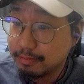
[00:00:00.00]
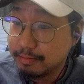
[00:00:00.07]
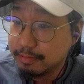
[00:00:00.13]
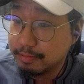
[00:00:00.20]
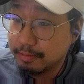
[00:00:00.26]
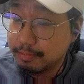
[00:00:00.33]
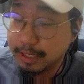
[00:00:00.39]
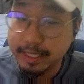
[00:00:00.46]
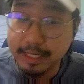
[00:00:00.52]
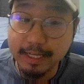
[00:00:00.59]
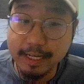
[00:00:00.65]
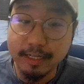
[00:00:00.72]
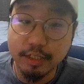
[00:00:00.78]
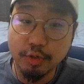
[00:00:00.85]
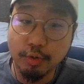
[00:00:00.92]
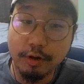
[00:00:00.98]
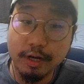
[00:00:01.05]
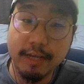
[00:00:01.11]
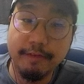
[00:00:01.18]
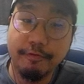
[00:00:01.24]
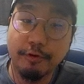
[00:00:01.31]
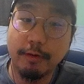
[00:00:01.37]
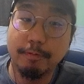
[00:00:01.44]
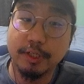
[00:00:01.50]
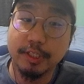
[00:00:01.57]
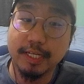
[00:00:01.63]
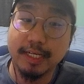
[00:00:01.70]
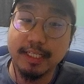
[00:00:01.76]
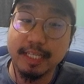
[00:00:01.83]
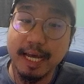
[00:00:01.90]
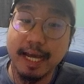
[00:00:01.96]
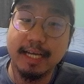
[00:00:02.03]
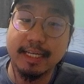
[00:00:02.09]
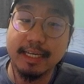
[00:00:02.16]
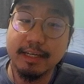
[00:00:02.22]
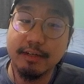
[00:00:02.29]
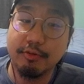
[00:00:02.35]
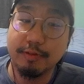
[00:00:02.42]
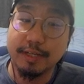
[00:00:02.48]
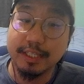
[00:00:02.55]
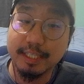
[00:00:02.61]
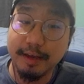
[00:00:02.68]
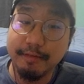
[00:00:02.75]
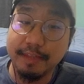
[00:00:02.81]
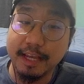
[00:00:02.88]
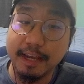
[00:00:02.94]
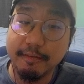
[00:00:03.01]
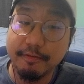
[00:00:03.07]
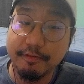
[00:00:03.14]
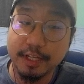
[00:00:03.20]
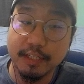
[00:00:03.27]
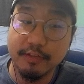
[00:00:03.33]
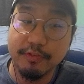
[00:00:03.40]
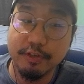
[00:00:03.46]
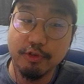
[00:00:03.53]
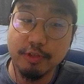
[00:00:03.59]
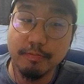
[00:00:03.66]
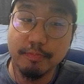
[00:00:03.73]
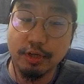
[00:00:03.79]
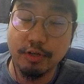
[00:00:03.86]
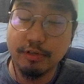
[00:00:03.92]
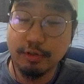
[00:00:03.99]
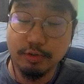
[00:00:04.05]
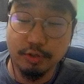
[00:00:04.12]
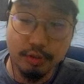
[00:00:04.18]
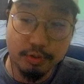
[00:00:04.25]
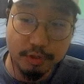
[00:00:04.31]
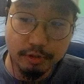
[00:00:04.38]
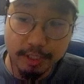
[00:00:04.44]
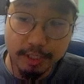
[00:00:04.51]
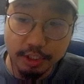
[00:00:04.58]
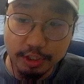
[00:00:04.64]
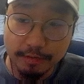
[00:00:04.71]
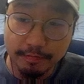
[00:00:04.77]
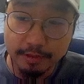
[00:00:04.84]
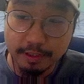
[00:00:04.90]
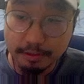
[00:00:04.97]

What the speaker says: They can get a 24% attack increase if they inflict Fusion Burst or Toon Strain Shifting.